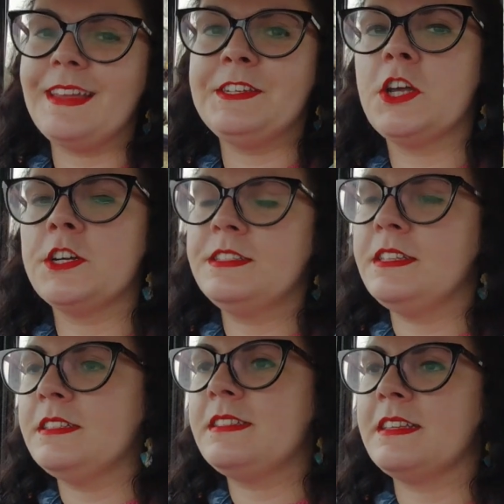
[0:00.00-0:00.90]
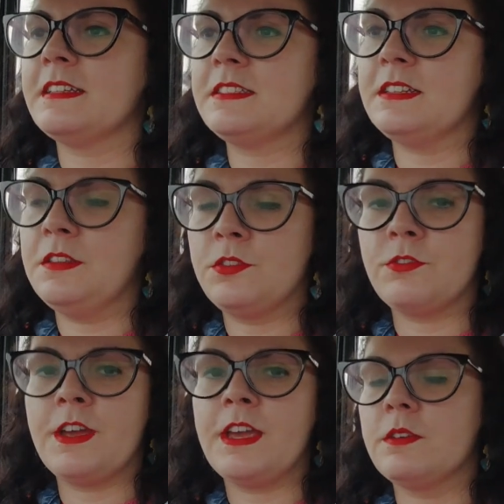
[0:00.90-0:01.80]

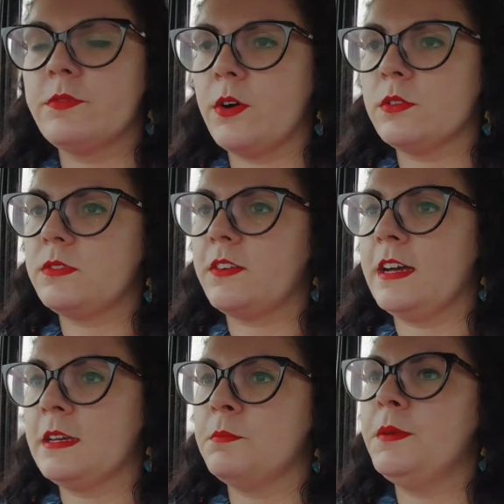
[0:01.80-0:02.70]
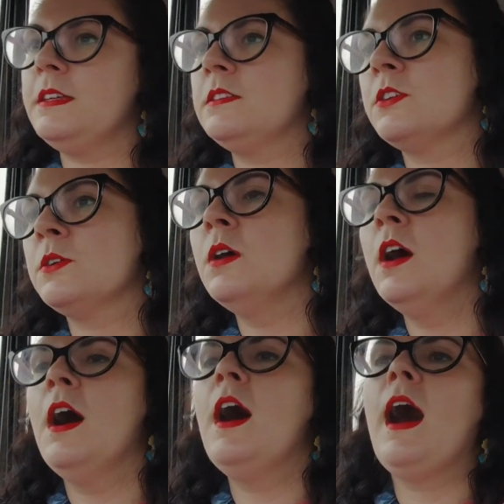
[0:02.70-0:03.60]
1963 Volkswagen Beetle,
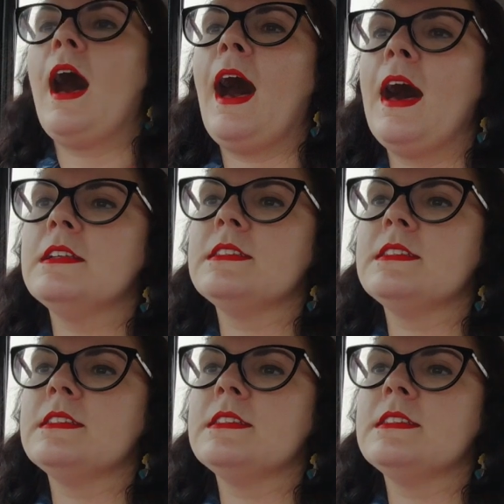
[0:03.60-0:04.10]
and